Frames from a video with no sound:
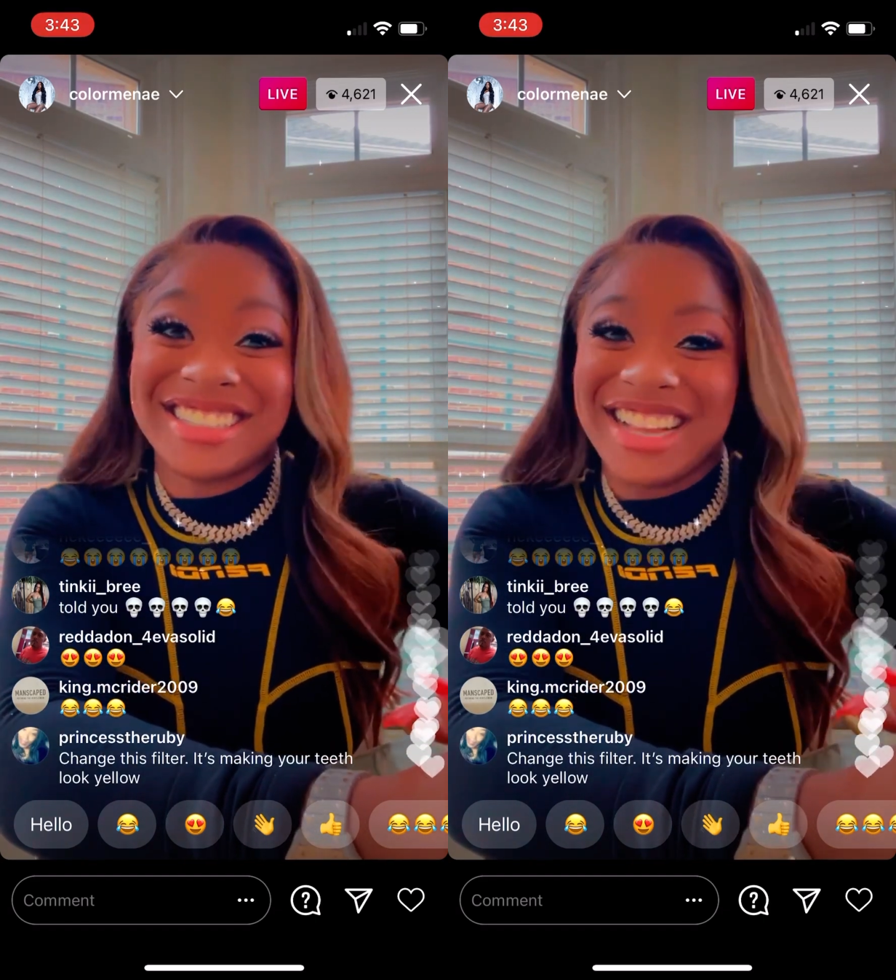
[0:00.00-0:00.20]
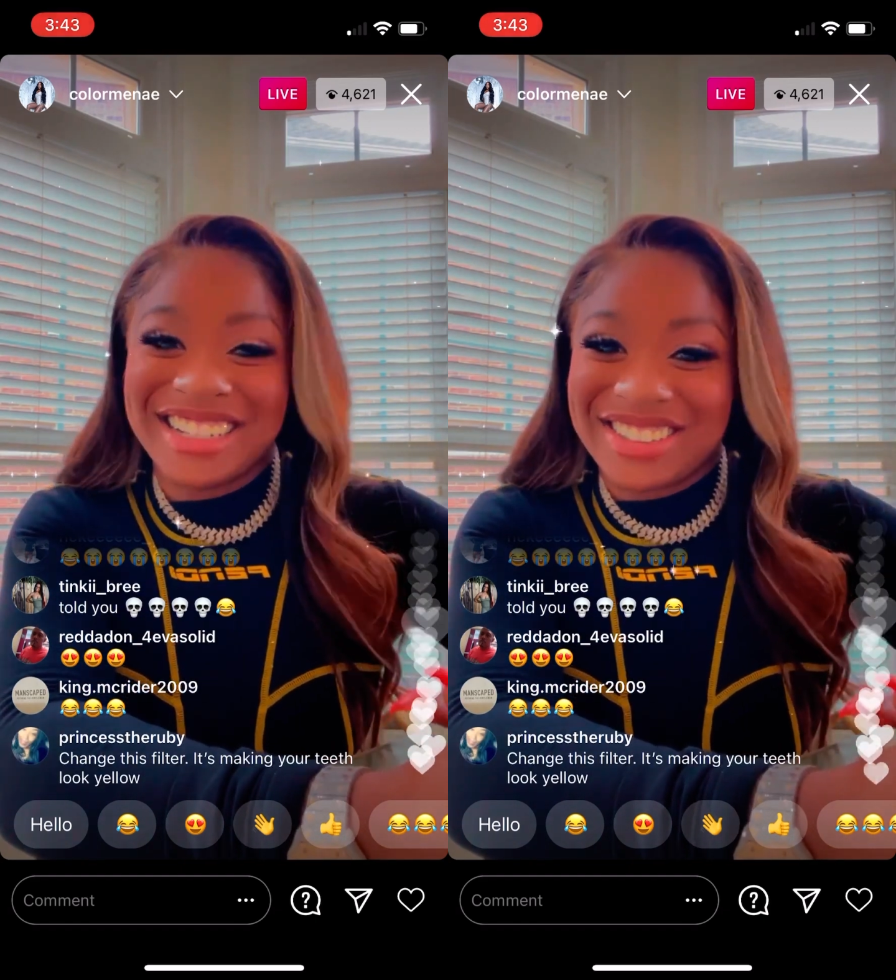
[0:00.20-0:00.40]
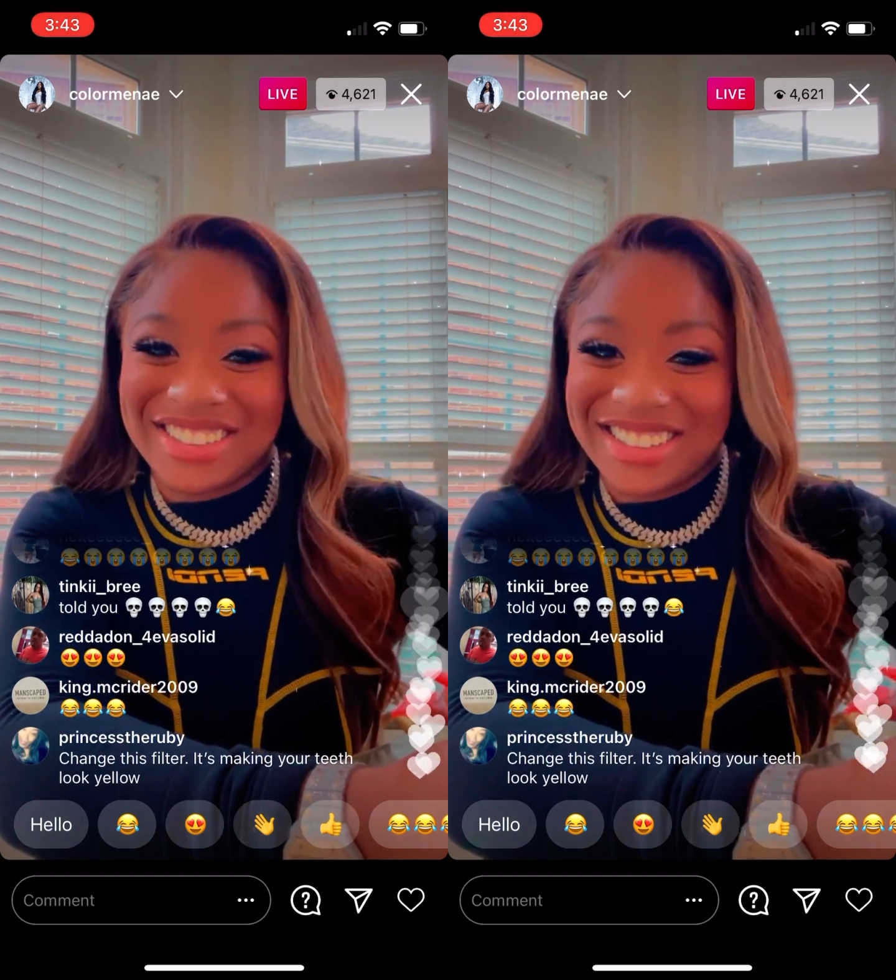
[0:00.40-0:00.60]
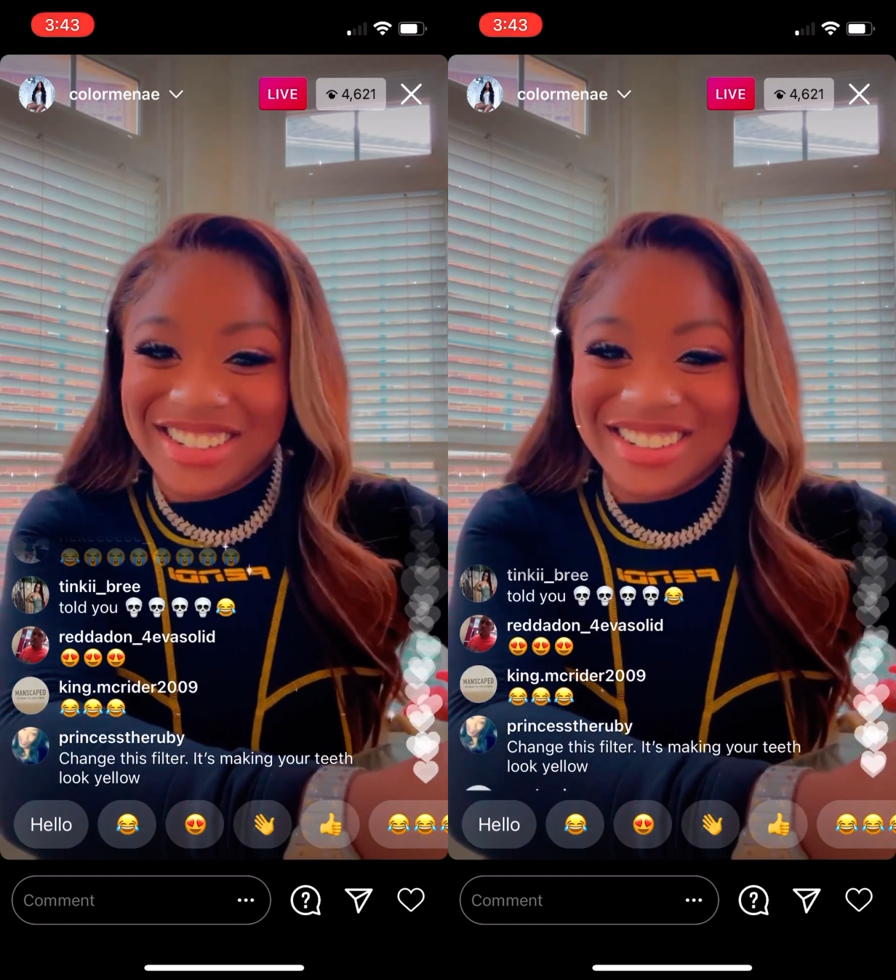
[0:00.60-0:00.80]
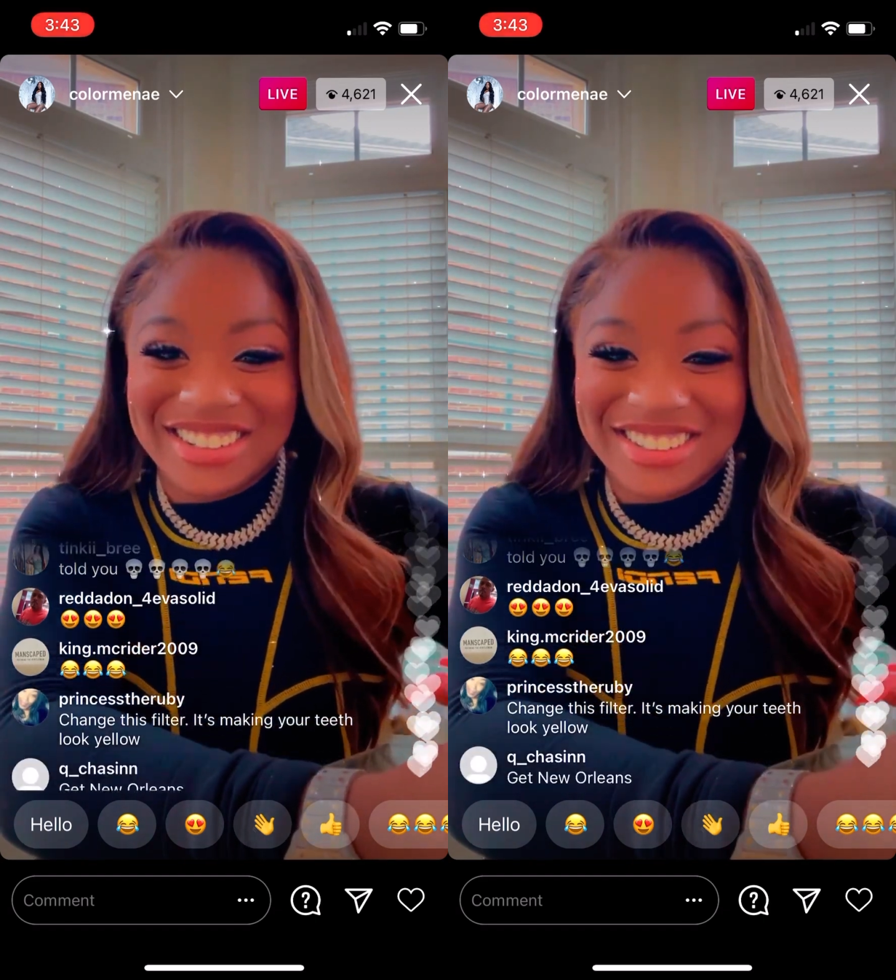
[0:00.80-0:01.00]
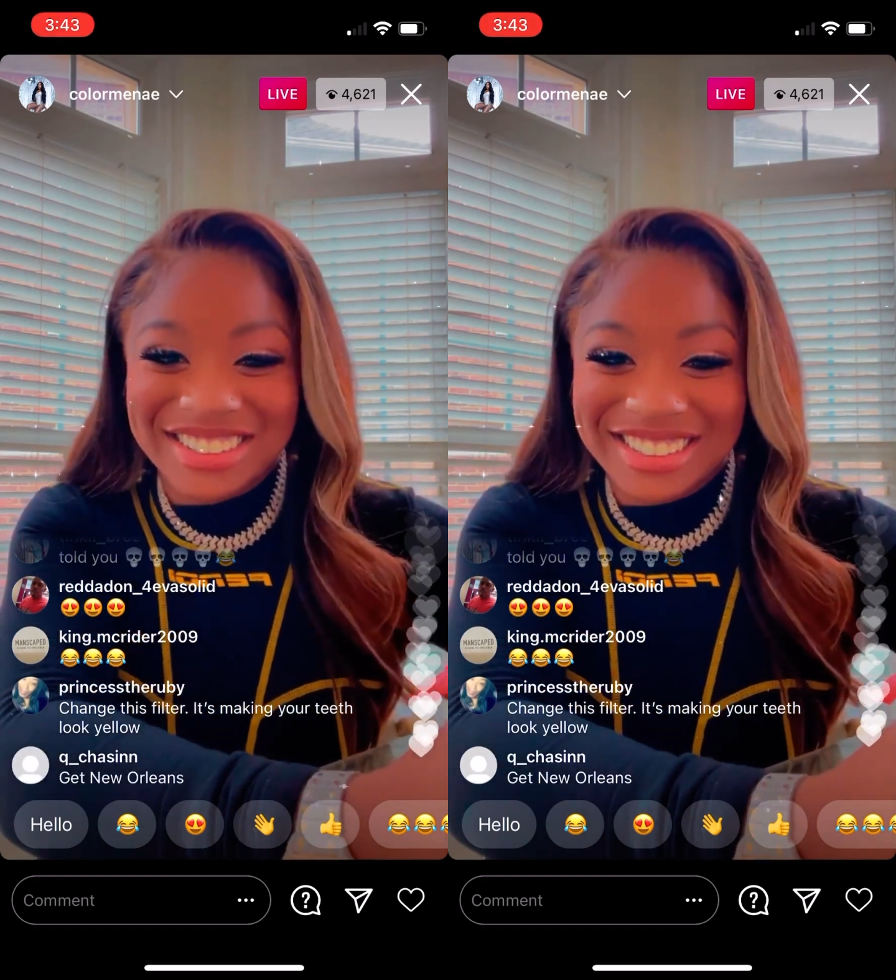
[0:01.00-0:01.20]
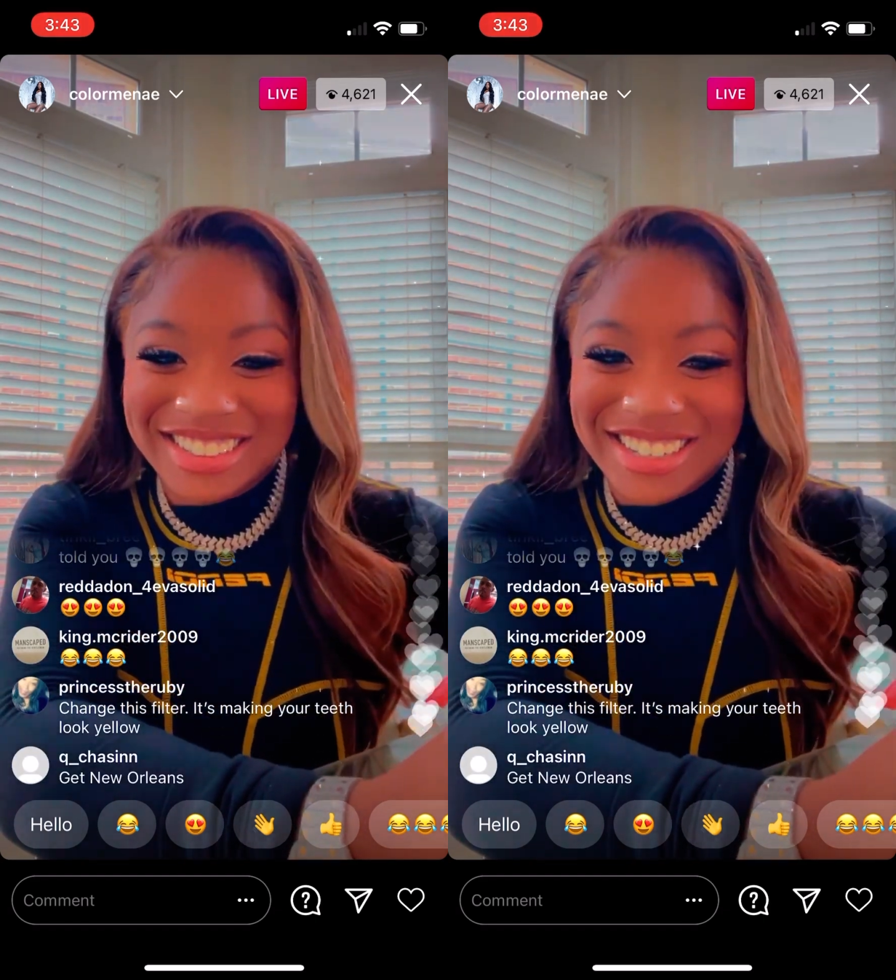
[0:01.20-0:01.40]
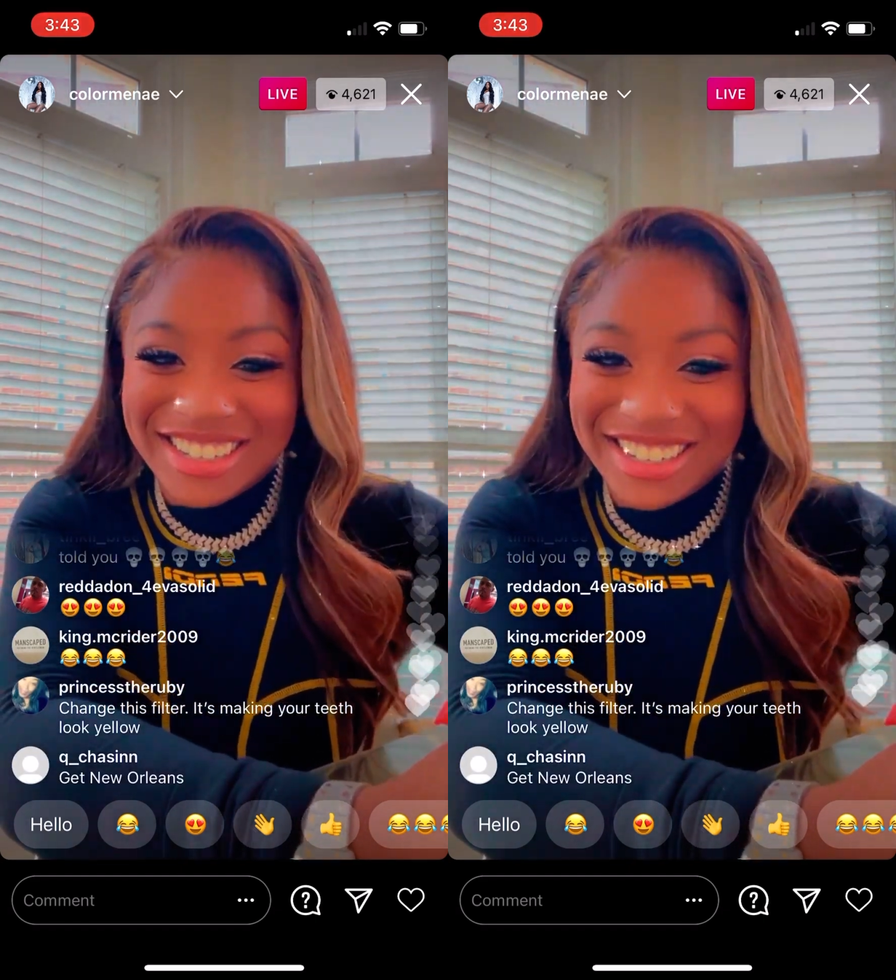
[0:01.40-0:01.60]
not your dog.
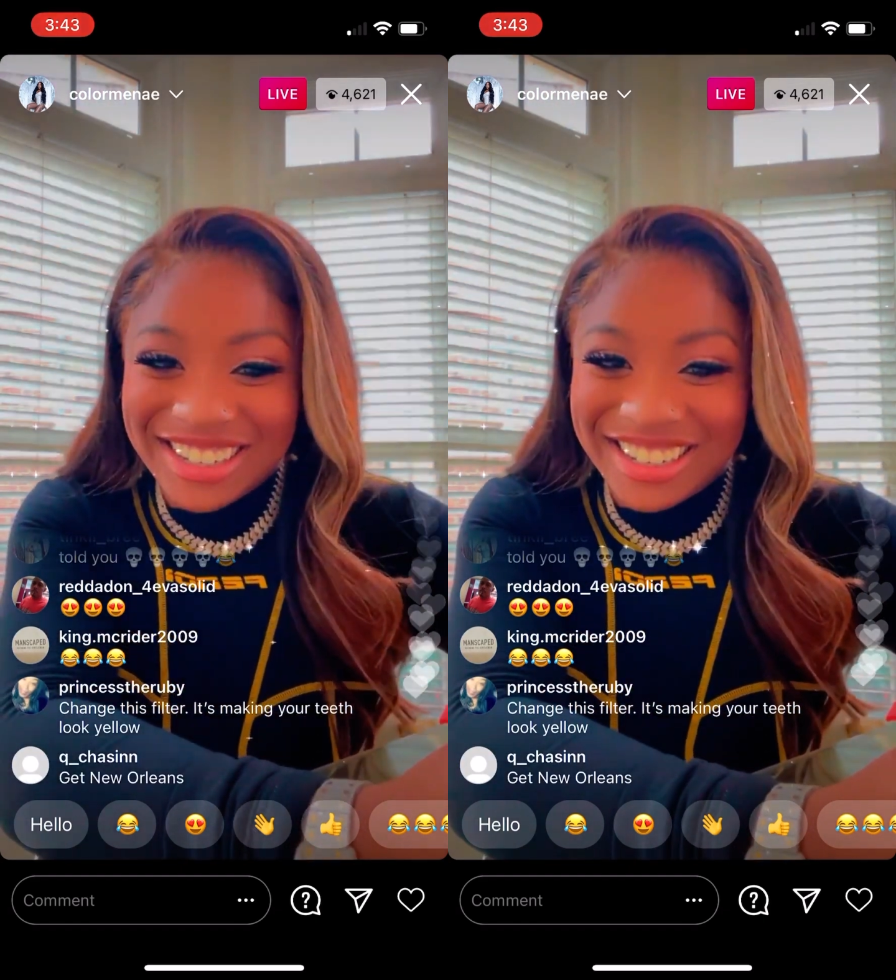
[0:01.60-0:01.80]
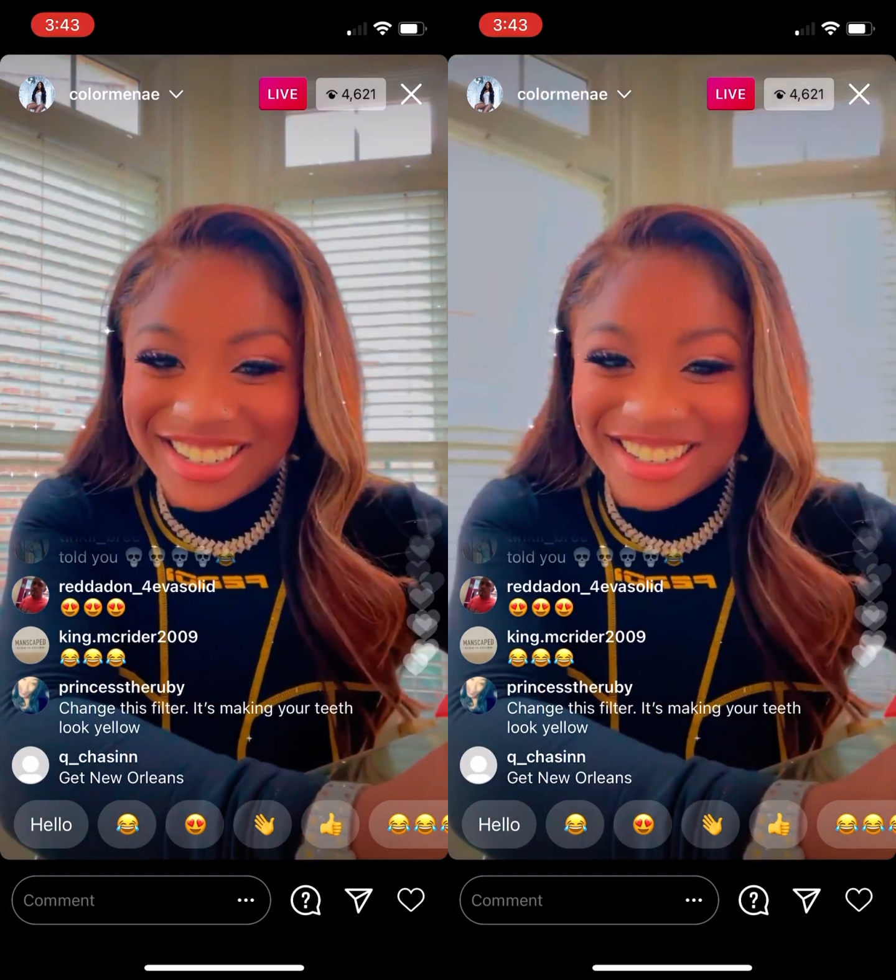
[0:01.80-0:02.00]
Yeah, her